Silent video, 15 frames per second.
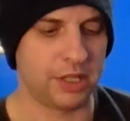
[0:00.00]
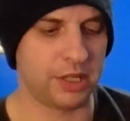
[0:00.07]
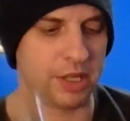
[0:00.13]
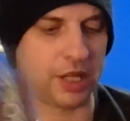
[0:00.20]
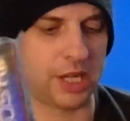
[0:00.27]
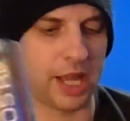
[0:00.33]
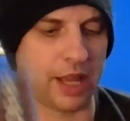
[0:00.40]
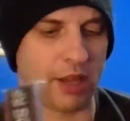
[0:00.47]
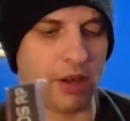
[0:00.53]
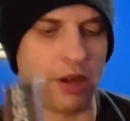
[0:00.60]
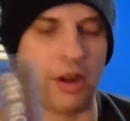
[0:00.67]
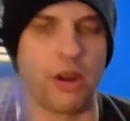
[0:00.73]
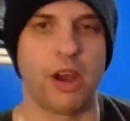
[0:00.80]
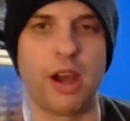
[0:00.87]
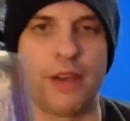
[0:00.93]
easier to take
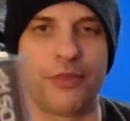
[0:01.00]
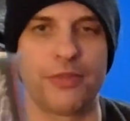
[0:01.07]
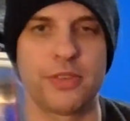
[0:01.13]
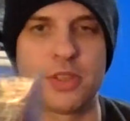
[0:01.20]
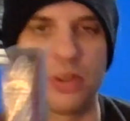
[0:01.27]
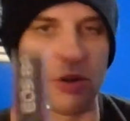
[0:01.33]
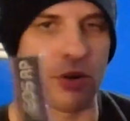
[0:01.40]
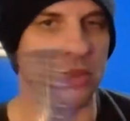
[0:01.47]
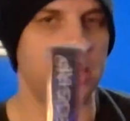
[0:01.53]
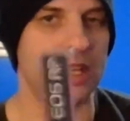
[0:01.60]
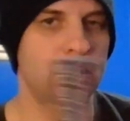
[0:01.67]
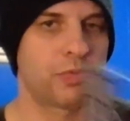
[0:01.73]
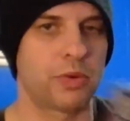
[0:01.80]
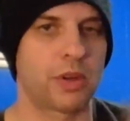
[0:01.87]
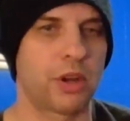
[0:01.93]
on and off. So
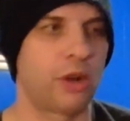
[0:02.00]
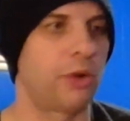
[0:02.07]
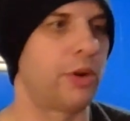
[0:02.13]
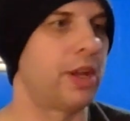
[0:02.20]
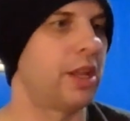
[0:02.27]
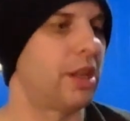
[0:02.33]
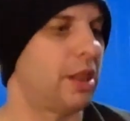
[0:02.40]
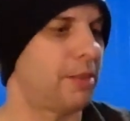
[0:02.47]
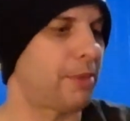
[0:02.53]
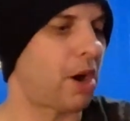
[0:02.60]
this will go in the